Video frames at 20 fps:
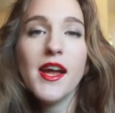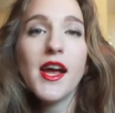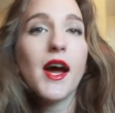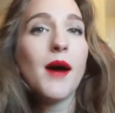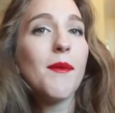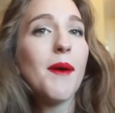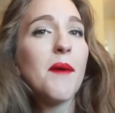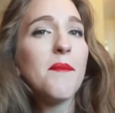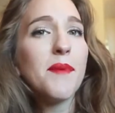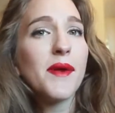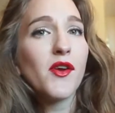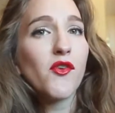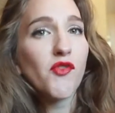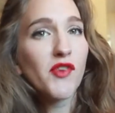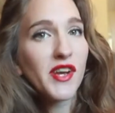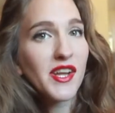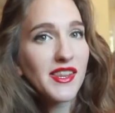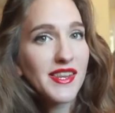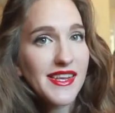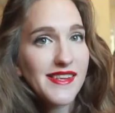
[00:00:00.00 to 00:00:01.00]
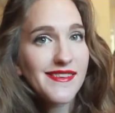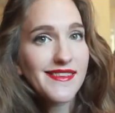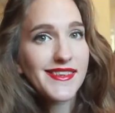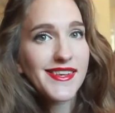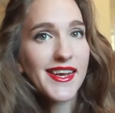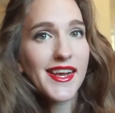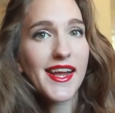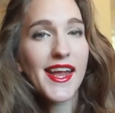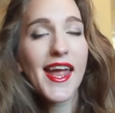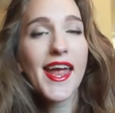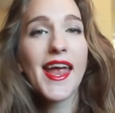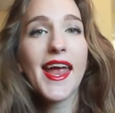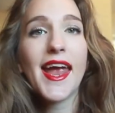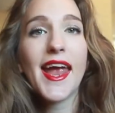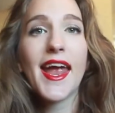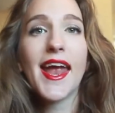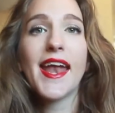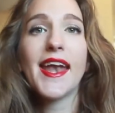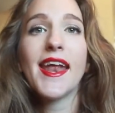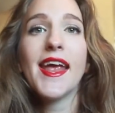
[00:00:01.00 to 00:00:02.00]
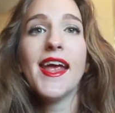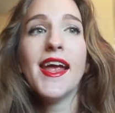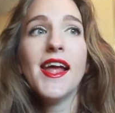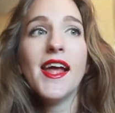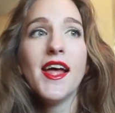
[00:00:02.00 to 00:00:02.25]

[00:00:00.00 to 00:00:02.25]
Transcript: about being realistic, and